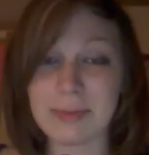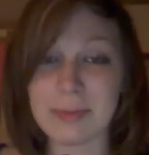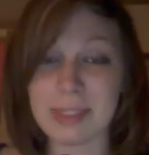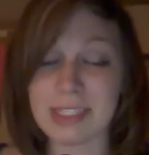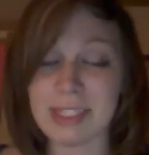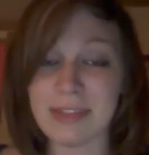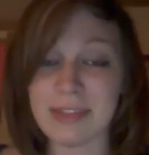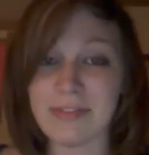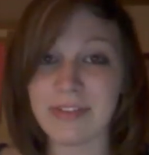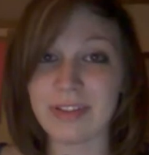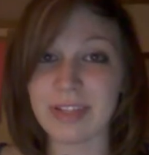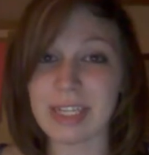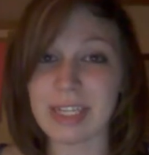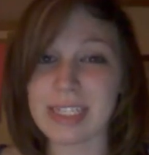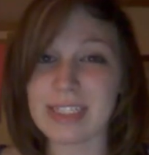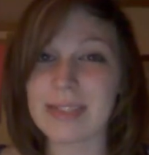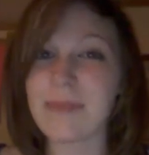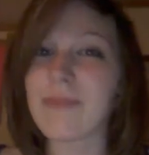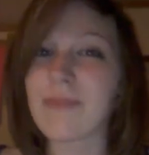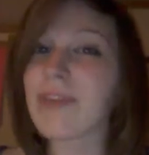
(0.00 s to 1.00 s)
specifically
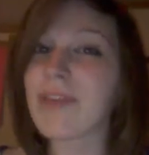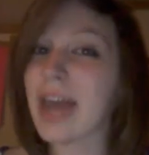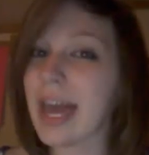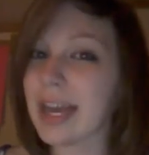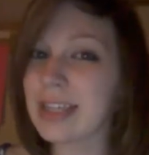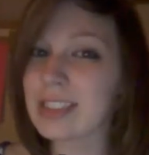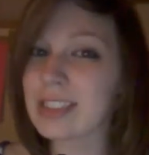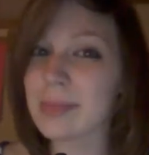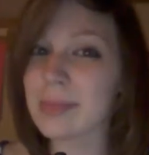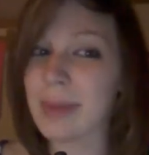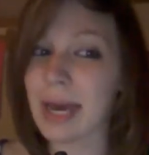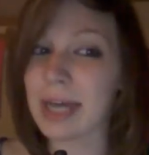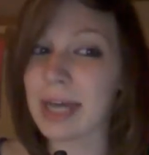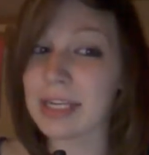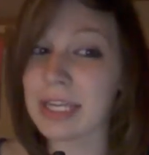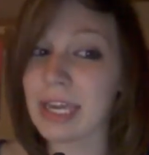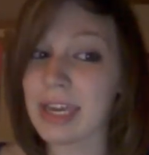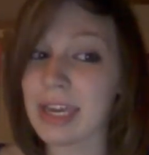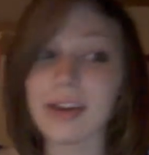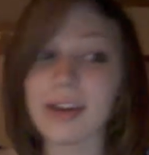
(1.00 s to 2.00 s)
some facts
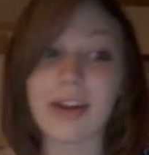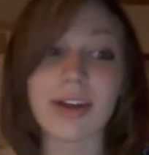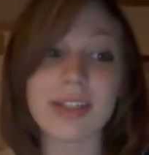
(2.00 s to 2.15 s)
about it and